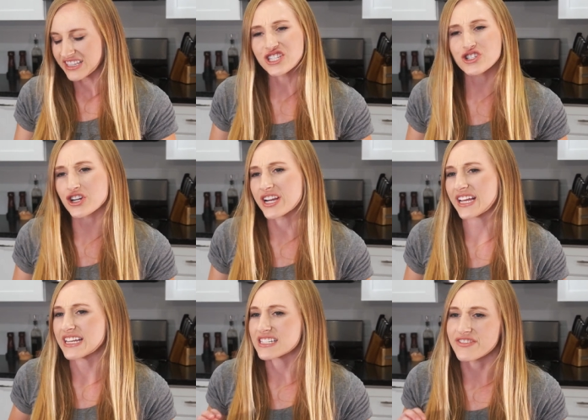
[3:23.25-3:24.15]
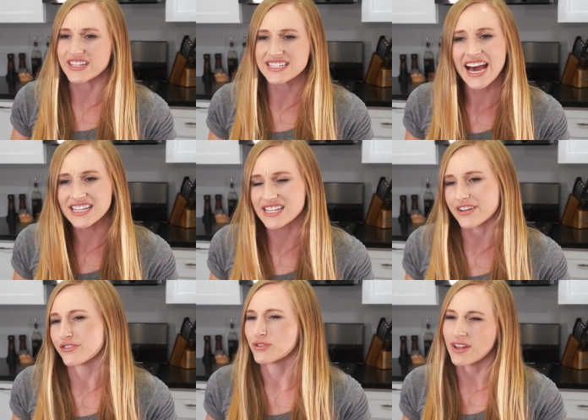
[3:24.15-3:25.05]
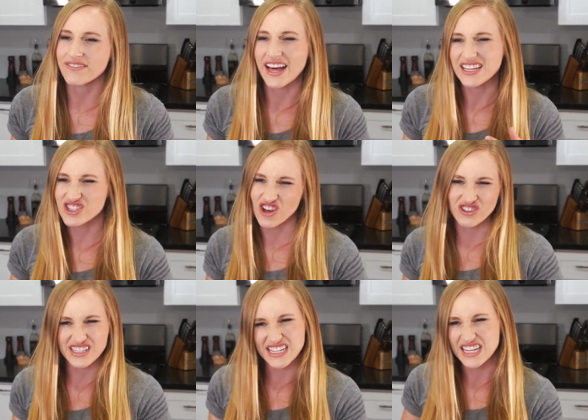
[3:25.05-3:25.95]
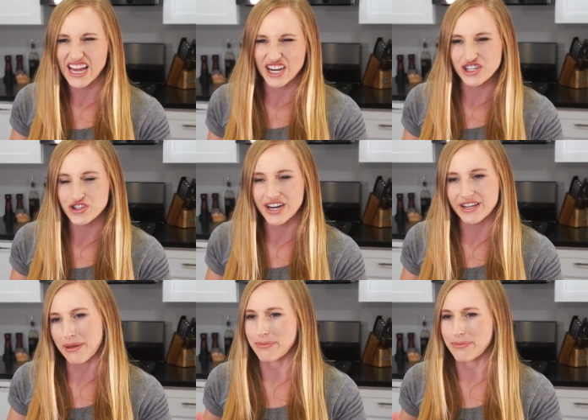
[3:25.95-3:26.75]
this drink is fantastic if you love that salty kind of drink.